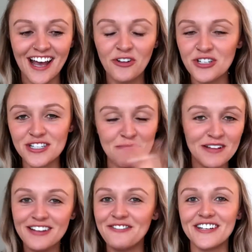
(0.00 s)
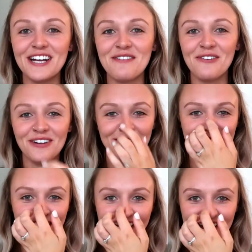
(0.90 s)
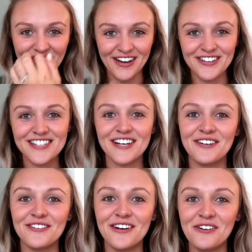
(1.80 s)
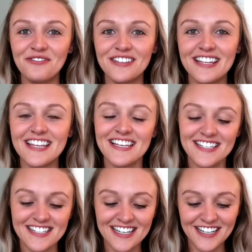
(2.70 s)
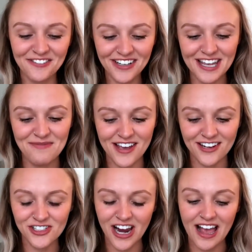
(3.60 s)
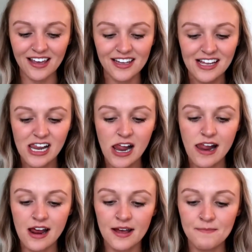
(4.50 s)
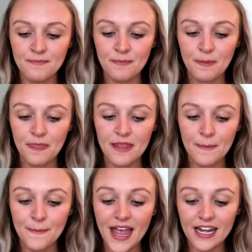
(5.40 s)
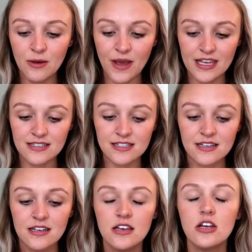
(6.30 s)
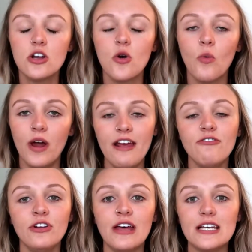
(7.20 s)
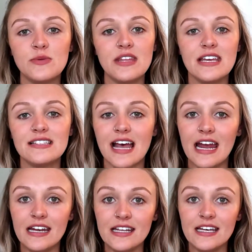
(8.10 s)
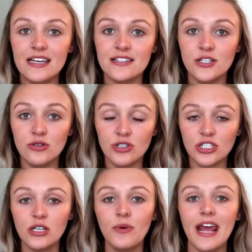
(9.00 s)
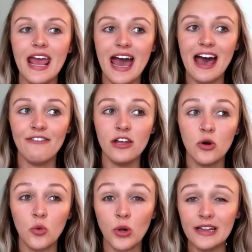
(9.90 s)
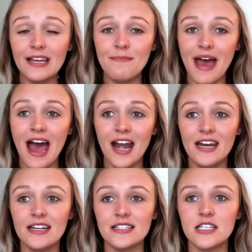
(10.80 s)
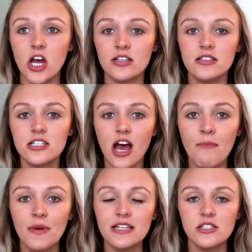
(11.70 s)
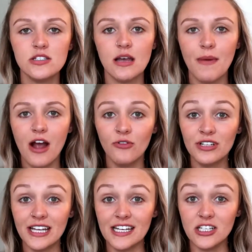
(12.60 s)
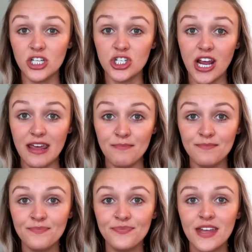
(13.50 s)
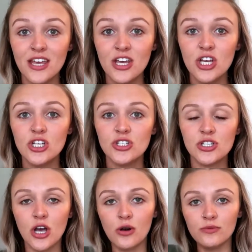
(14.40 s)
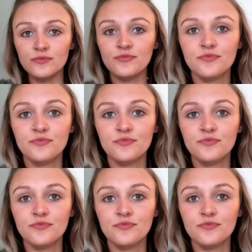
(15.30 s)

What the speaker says: I'll just completely forget about what I'm talking about. So hopefully this will keep me on track. But anyways, what I've realized with anxiety is usually when I have it really bad and it's nonstop, it's somehow related to shame. So,